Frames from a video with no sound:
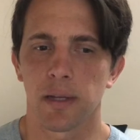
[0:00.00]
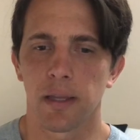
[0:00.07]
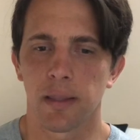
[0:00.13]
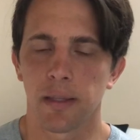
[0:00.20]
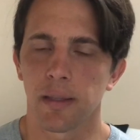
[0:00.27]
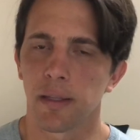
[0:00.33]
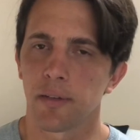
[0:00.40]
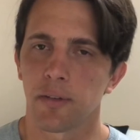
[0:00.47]

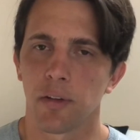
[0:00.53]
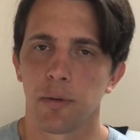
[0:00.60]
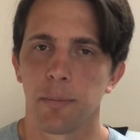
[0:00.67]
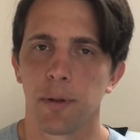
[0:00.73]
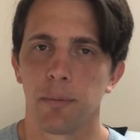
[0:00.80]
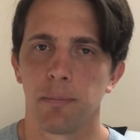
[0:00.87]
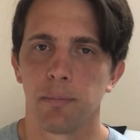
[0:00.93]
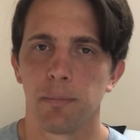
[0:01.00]
think that's going to
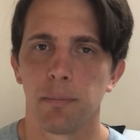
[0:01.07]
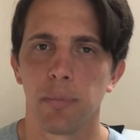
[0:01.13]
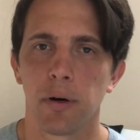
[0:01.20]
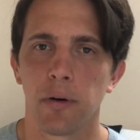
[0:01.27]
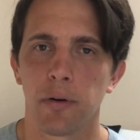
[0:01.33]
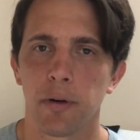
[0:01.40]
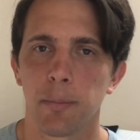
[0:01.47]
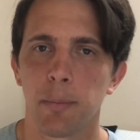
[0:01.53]
be
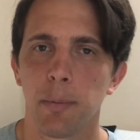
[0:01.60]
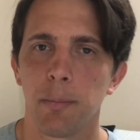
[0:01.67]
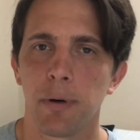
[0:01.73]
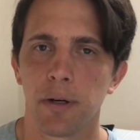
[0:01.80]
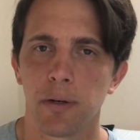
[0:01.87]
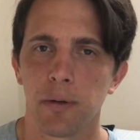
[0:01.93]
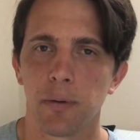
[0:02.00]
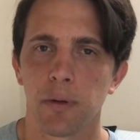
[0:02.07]
blowing up a
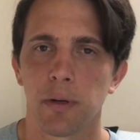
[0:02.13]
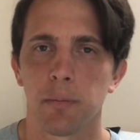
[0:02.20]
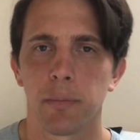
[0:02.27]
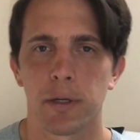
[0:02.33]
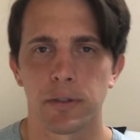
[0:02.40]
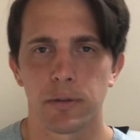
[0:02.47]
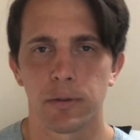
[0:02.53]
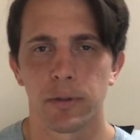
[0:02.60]
balloon and
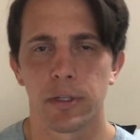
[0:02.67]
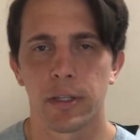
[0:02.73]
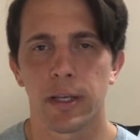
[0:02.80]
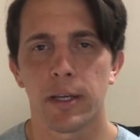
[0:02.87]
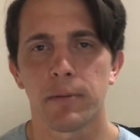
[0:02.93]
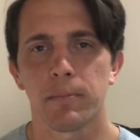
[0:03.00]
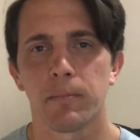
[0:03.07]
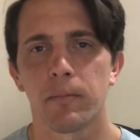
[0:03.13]
measuring
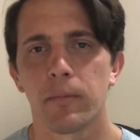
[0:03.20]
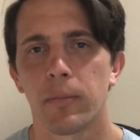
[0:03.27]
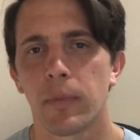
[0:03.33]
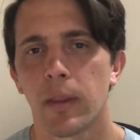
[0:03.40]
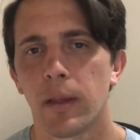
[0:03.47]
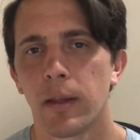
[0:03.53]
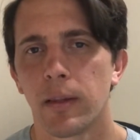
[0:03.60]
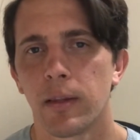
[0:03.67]
that,
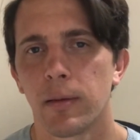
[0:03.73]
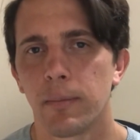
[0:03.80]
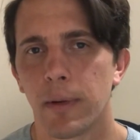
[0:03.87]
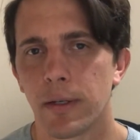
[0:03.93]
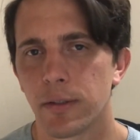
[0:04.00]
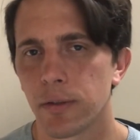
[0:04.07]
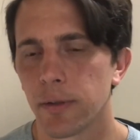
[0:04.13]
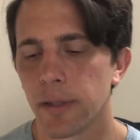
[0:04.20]
and then
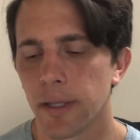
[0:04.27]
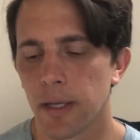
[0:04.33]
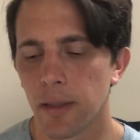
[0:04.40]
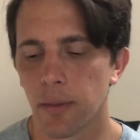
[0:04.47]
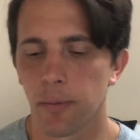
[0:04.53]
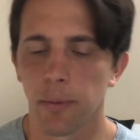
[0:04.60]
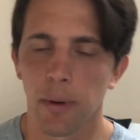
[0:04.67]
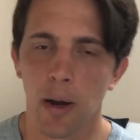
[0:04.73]
measuring
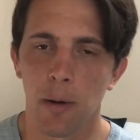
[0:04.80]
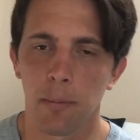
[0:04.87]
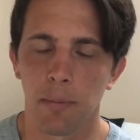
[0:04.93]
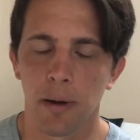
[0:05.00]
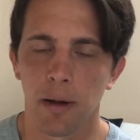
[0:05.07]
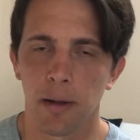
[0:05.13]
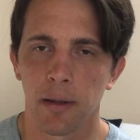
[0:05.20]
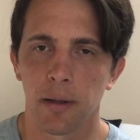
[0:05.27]
that throughout
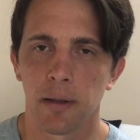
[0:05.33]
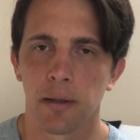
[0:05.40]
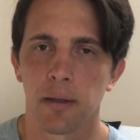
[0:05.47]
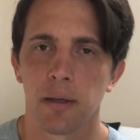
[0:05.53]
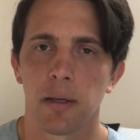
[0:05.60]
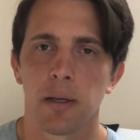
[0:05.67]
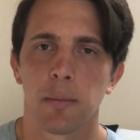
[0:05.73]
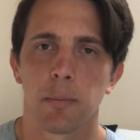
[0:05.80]
my
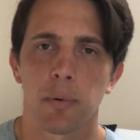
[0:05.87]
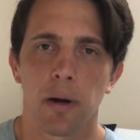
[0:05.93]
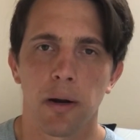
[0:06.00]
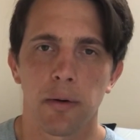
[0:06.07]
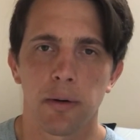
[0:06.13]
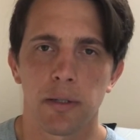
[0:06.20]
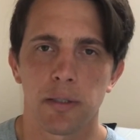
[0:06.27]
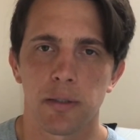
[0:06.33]

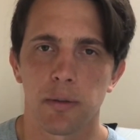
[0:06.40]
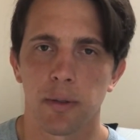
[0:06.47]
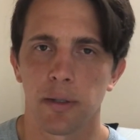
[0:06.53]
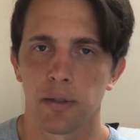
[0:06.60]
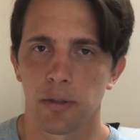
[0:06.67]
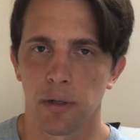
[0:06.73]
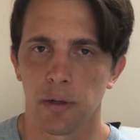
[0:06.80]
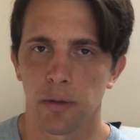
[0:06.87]
progress so I
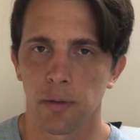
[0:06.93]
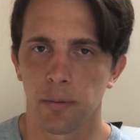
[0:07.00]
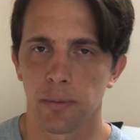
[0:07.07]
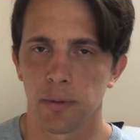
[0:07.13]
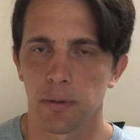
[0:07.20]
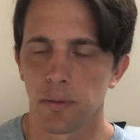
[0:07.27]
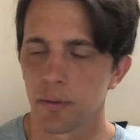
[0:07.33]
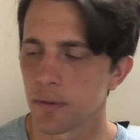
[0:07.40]
can chart the
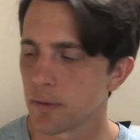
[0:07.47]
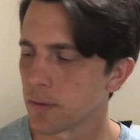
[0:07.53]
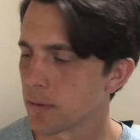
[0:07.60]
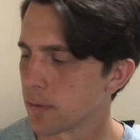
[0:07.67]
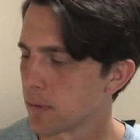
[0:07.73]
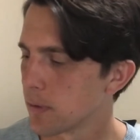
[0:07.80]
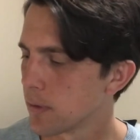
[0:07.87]
results.